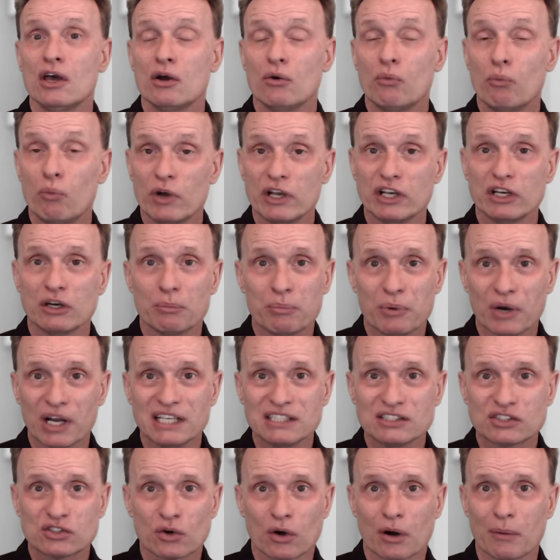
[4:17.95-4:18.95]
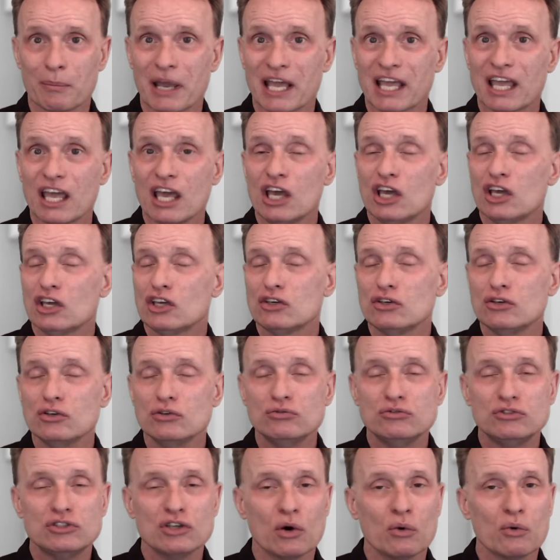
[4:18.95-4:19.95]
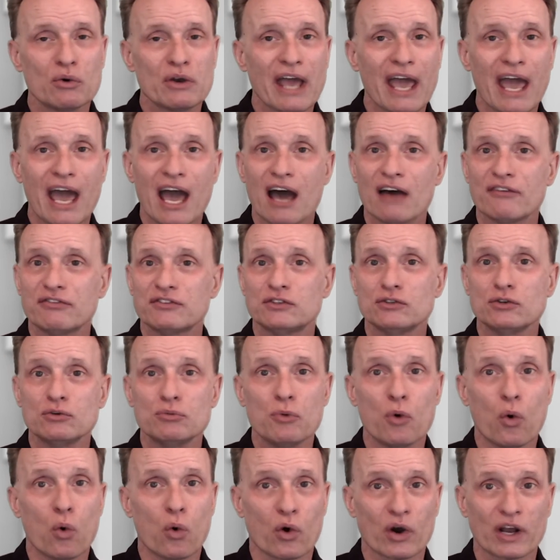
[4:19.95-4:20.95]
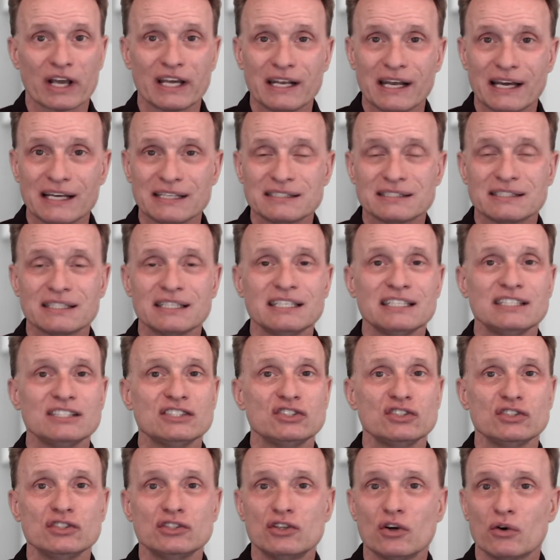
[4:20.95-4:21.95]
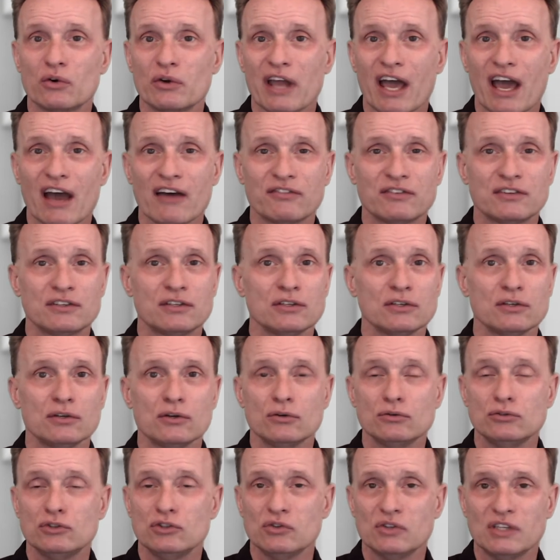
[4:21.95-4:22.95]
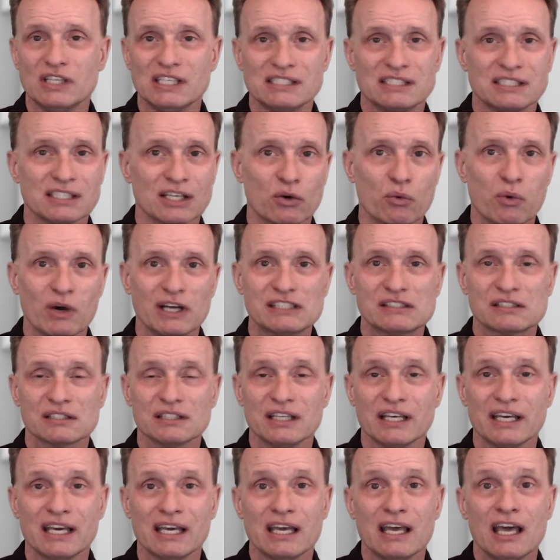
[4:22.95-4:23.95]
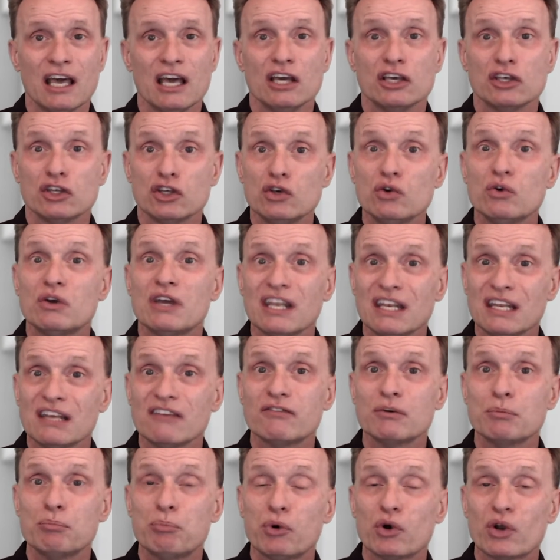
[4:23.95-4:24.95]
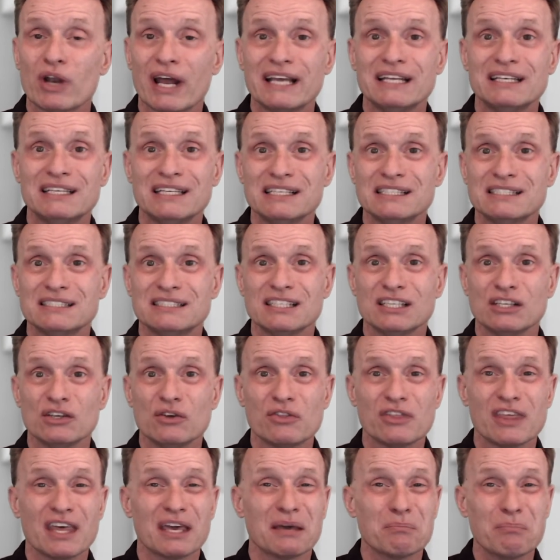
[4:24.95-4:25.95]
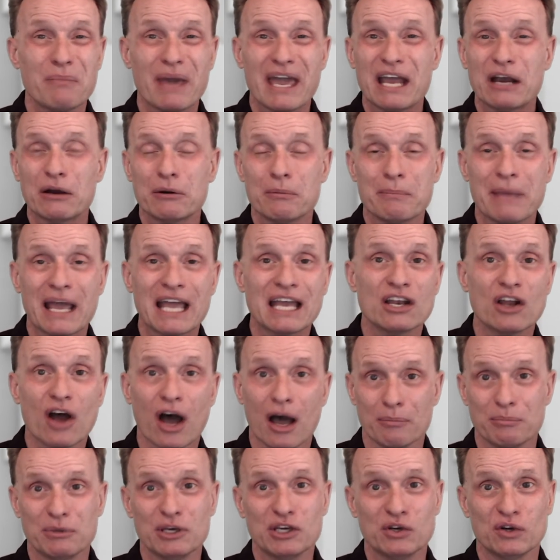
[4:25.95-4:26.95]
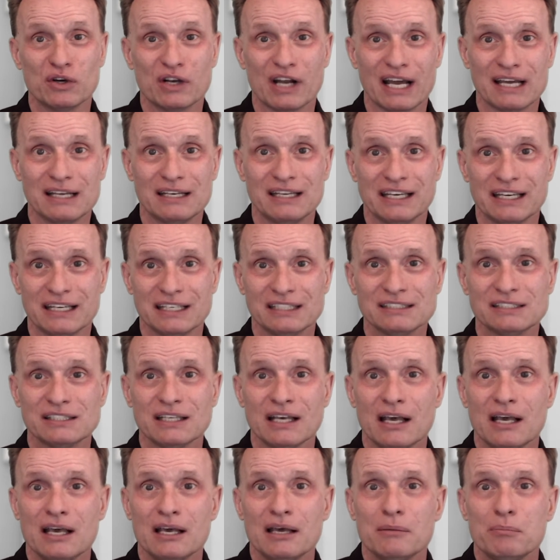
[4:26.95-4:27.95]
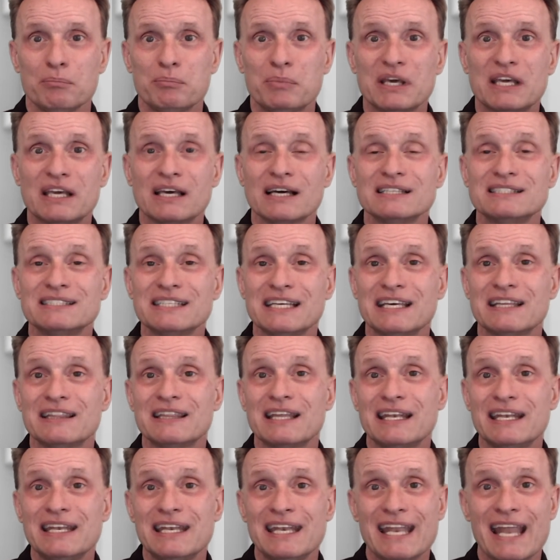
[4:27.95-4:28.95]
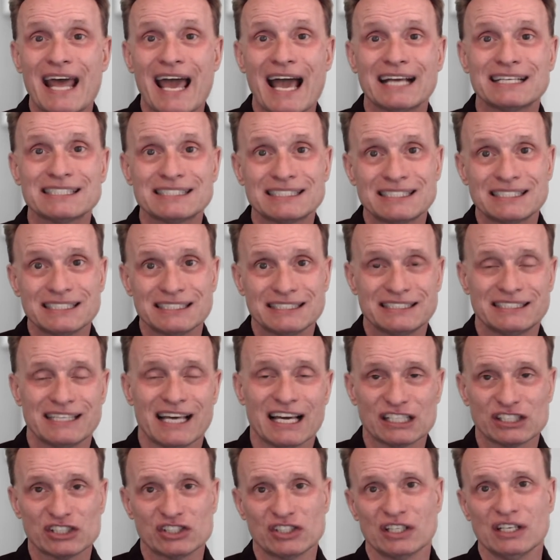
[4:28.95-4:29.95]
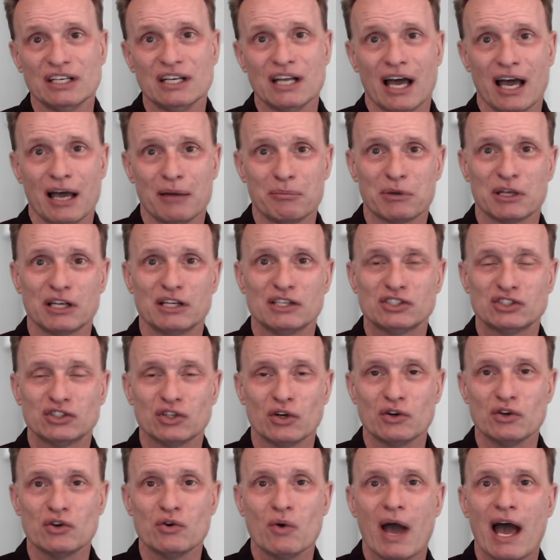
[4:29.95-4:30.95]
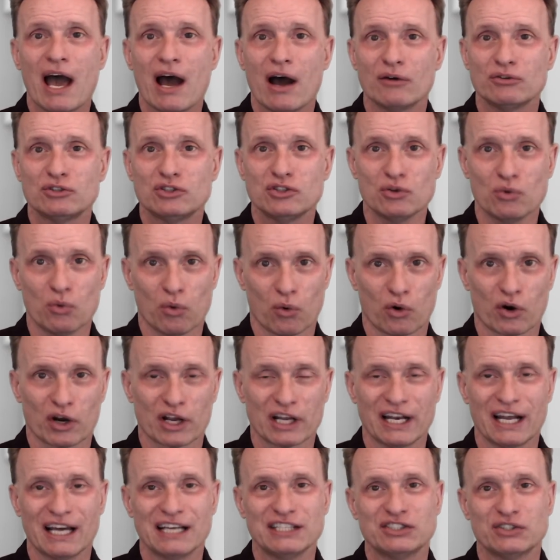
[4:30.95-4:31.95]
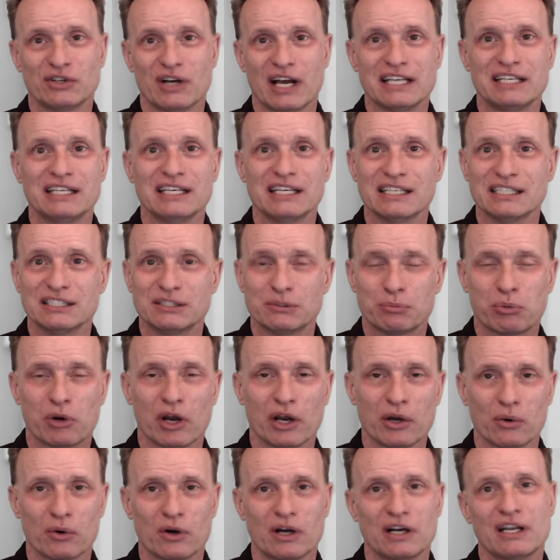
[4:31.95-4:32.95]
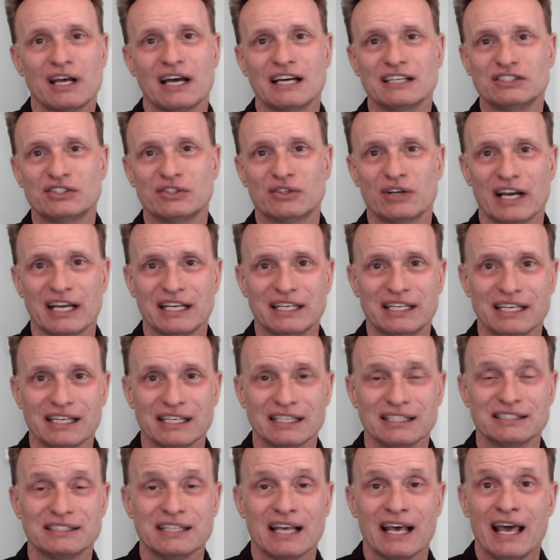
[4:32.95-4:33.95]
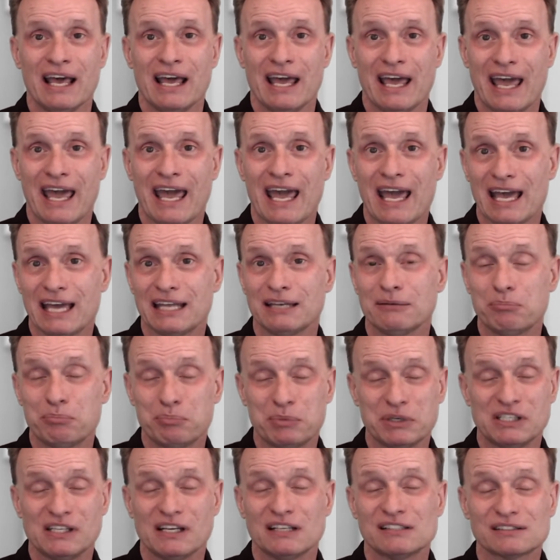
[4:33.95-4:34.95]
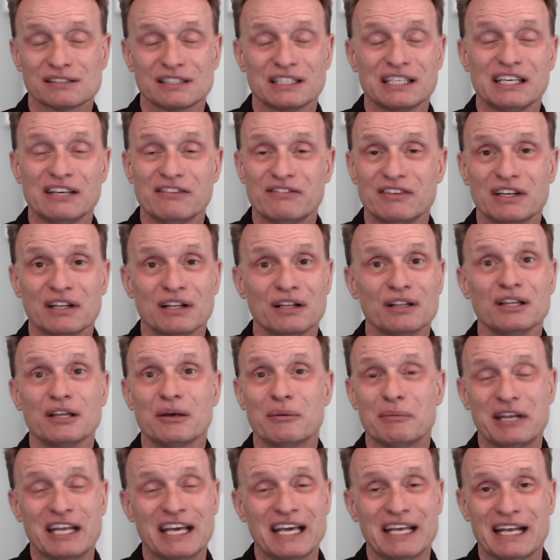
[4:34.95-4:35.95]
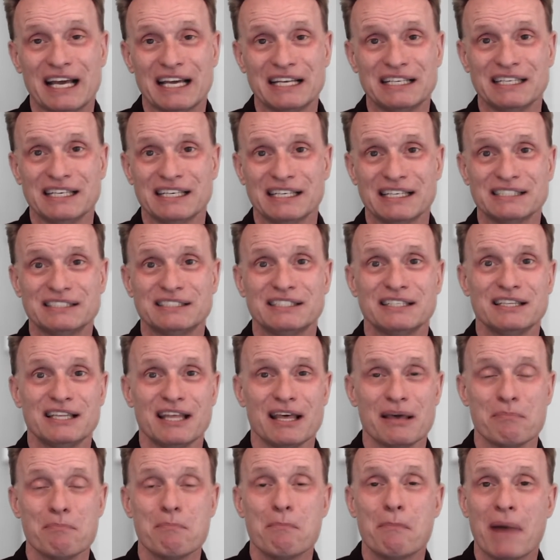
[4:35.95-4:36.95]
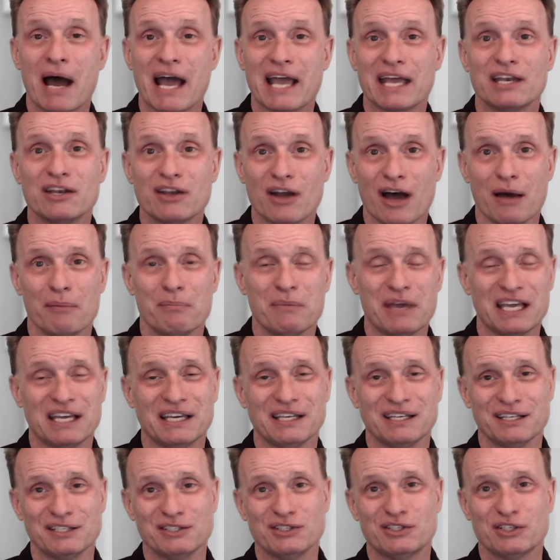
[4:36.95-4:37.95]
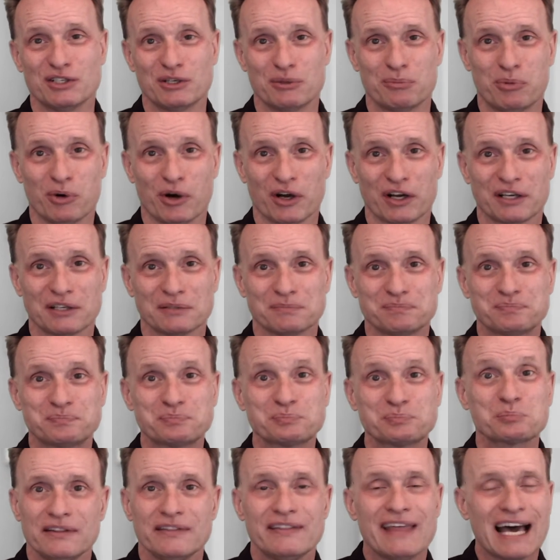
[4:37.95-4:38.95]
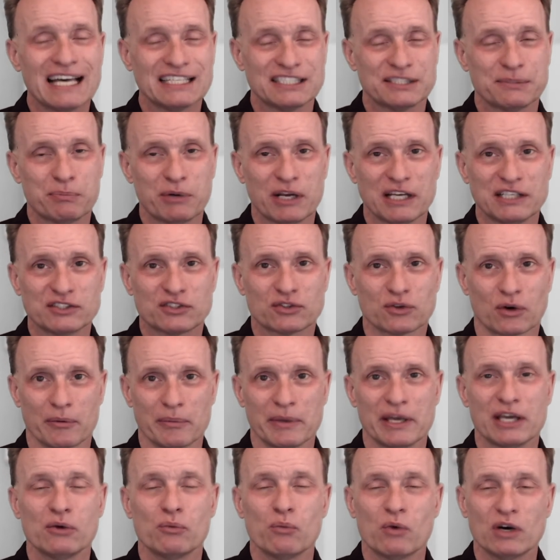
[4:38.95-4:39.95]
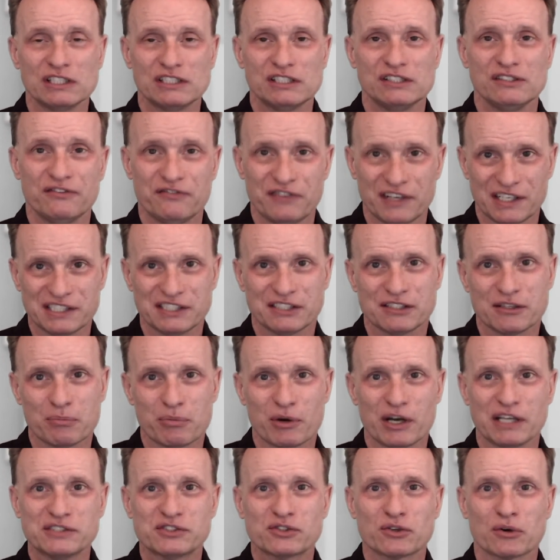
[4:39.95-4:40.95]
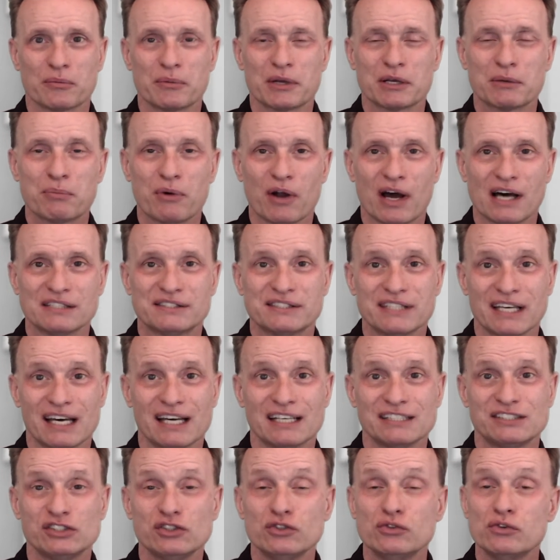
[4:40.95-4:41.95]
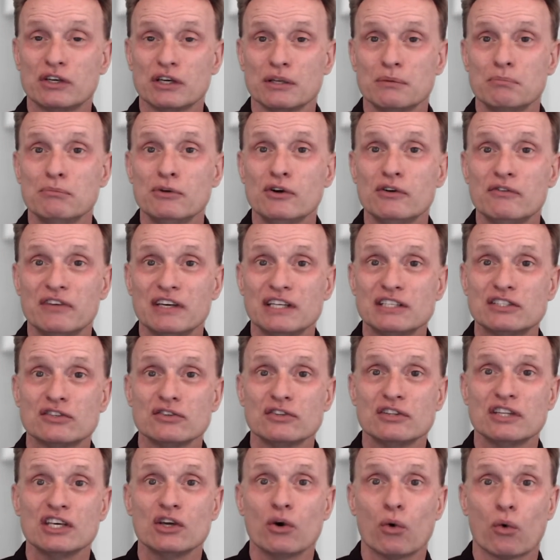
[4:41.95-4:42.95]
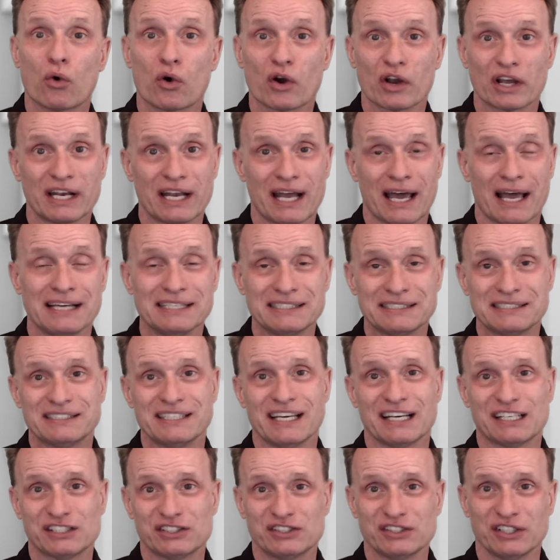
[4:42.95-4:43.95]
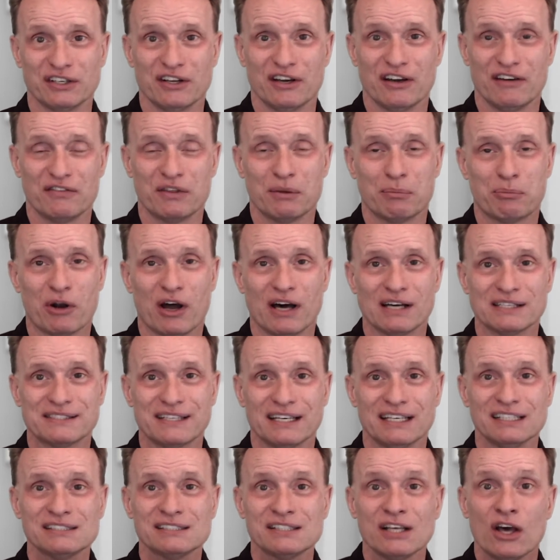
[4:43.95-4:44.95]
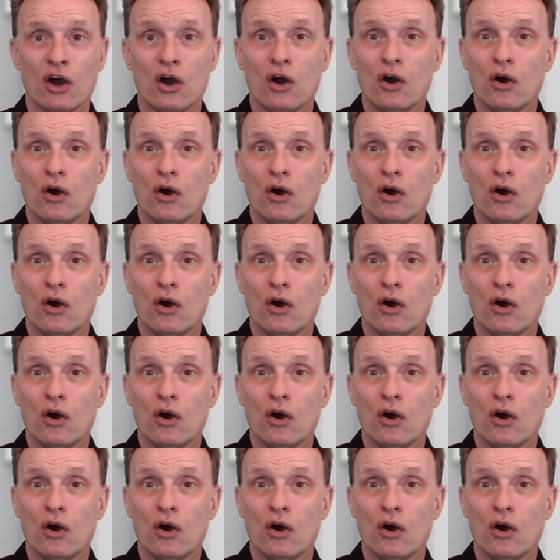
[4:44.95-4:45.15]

When you're brainstorming, you don't have to organize these. You don't have to do these sequentially. You can even put ideas that you think may or may not be good ideas, because in the next section, I'm going to show you how to organize your ideas, prioritize your ideas, and potentially even eliminate ideas that might not make it into your book that's brainstorming. Once you finish the brainstorming process, you can move into the organize section of the process.